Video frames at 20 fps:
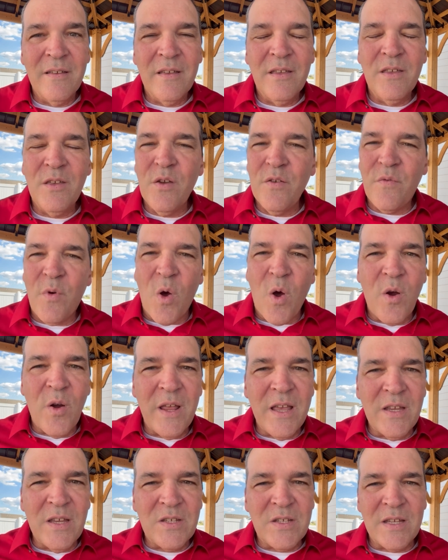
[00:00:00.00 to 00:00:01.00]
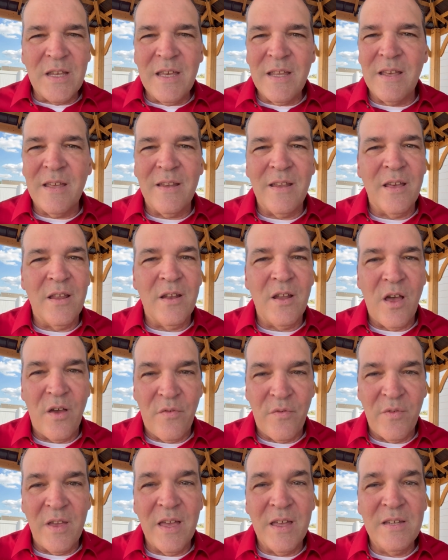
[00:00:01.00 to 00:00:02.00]
You've already seeded
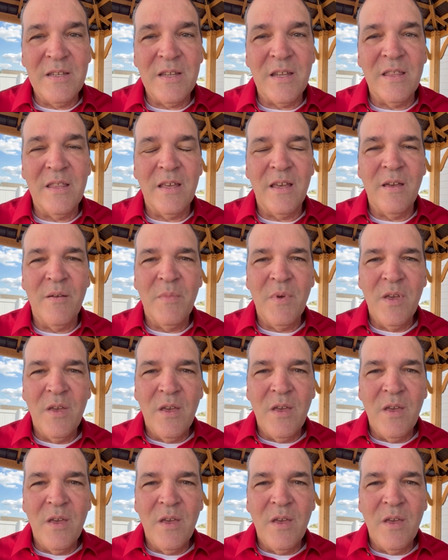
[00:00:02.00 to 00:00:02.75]
enough into them.